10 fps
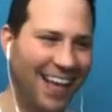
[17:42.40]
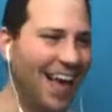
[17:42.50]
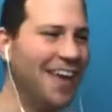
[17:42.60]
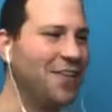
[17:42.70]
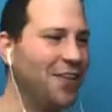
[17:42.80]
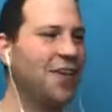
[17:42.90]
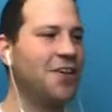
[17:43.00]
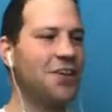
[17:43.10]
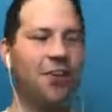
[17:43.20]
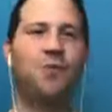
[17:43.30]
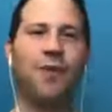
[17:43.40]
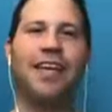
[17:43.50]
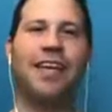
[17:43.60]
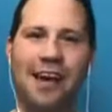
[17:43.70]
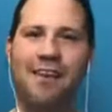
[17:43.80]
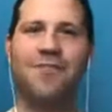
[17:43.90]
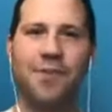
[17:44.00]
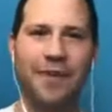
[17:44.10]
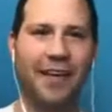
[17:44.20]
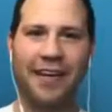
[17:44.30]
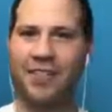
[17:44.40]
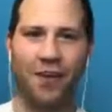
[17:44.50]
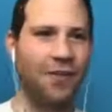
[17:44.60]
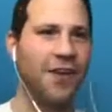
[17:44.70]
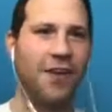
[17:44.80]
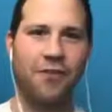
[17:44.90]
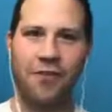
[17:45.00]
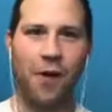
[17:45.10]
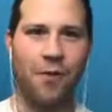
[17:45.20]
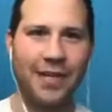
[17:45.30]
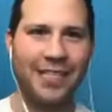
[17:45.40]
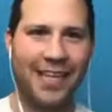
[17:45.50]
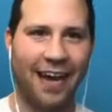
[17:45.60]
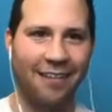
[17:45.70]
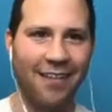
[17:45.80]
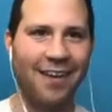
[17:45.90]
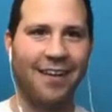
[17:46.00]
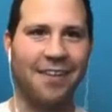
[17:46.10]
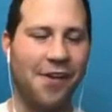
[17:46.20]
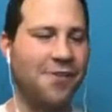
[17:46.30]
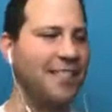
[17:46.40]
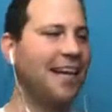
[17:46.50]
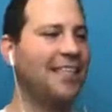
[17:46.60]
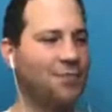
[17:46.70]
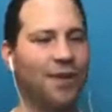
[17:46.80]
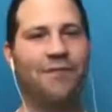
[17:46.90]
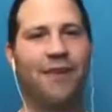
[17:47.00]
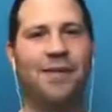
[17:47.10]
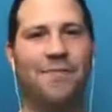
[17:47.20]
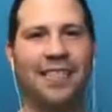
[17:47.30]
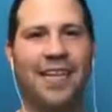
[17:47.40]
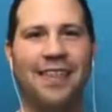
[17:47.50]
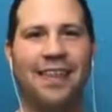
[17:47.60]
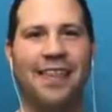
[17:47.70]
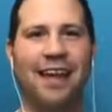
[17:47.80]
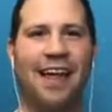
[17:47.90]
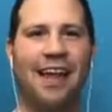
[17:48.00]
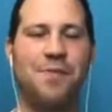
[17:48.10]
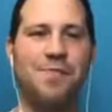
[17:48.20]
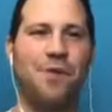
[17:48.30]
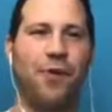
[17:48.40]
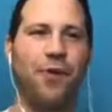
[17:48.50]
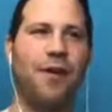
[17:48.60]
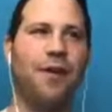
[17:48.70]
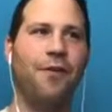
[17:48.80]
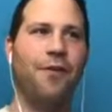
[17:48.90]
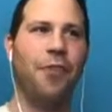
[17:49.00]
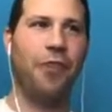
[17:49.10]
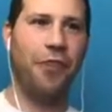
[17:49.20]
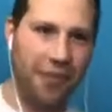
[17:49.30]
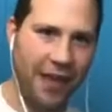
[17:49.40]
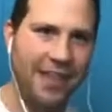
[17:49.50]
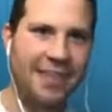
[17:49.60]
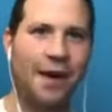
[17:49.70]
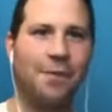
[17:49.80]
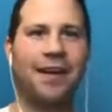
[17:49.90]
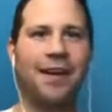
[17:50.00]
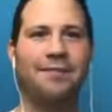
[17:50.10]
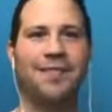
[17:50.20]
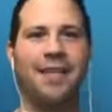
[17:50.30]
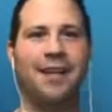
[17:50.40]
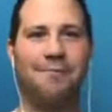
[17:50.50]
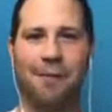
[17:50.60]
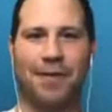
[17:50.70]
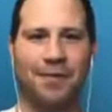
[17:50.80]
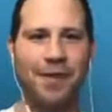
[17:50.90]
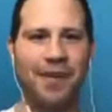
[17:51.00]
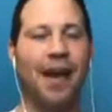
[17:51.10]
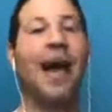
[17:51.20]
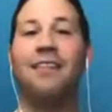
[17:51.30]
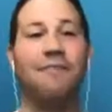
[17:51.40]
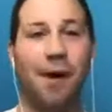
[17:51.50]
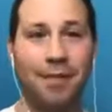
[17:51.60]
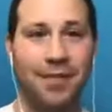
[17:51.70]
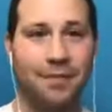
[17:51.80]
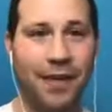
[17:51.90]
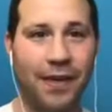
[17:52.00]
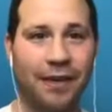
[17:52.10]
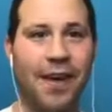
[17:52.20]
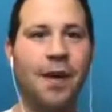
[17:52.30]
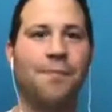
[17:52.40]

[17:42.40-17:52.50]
You look really comfortable here. So no one can tell. No one can tell. It's really funny because I think that a lot of people think that when it comes to public speaking, I love public speaking.